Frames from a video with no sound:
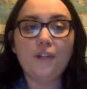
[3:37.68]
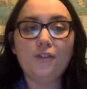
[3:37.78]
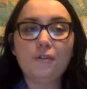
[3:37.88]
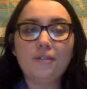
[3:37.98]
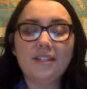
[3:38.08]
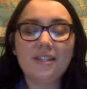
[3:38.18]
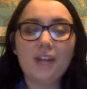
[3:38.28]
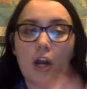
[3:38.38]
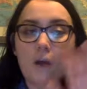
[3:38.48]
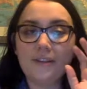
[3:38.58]
students
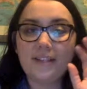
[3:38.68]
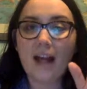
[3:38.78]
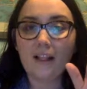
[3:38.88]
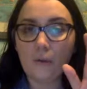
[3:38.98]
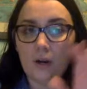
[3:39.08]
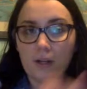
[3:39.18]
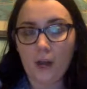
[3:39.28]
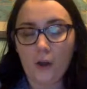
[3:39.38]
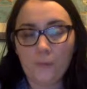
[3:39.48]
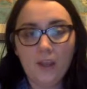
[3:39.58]
can know exactly where to
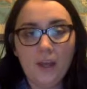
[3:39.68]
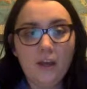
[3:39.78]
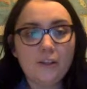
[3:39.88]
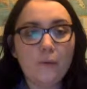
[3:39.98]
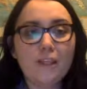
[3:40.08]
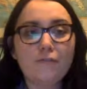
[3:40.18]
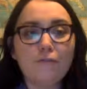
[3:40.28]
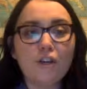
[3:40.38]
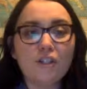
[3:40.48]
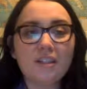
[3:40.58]
go. So this
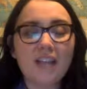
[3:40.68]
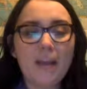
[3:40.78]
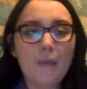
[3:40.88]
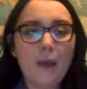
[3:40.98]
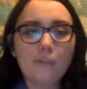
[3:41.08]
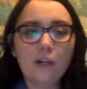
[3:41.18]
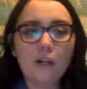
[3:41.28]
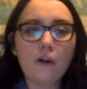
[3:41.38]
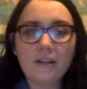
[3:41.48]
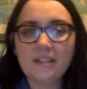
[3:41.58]
first assignment, I'm just going to
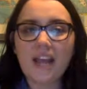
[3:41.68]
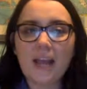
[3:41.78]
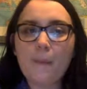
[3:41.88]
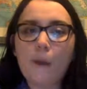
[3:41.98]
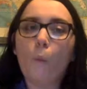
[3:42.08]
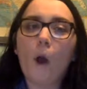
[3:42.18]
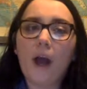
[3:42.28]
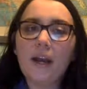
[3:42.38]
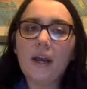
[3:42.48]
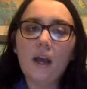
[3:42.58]
call Assignment
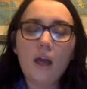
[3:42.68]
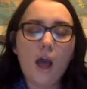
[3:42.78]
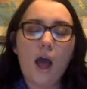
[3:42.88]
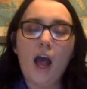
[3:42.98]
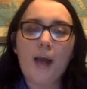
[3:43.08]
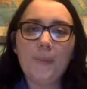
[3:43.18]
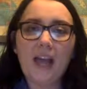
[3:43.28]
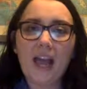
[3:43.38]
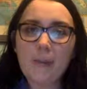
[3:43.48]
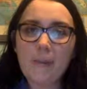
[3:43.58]
1. It
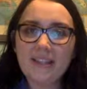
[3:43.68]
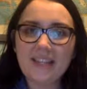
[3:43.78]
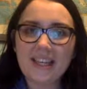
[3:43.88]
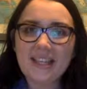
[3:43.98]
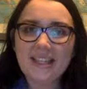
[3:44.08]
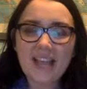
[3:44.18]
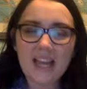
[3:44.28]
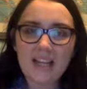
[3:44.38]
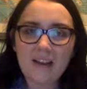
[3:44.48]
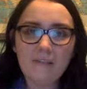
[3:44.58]
kind of makes it easily
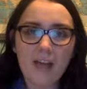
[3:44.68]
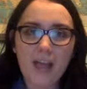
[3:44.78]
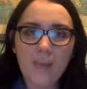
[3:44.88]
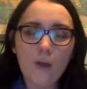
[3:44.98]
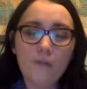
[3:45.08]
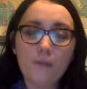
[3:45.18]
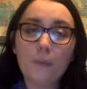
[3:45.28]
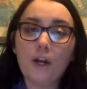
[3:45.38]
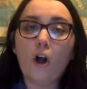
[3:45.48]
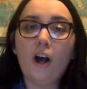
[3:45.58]
identifiable. If you
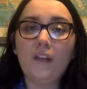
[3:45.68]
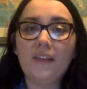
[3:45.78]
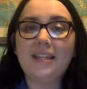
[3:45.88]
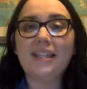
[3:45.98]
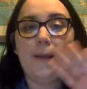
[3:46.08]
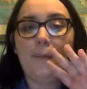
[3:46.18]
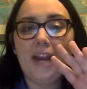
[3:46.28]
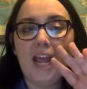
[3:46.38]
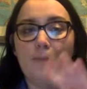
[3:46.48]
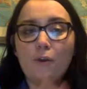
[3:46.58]
want to call it the assignment
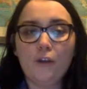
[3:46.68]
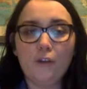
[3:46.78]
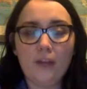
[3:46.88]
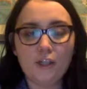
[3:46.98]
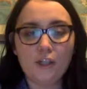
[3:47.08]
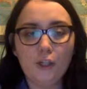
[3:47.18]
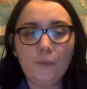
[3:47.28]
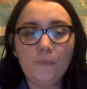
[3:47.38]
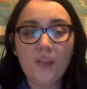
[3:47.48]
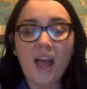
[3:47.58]
name, you can do that too.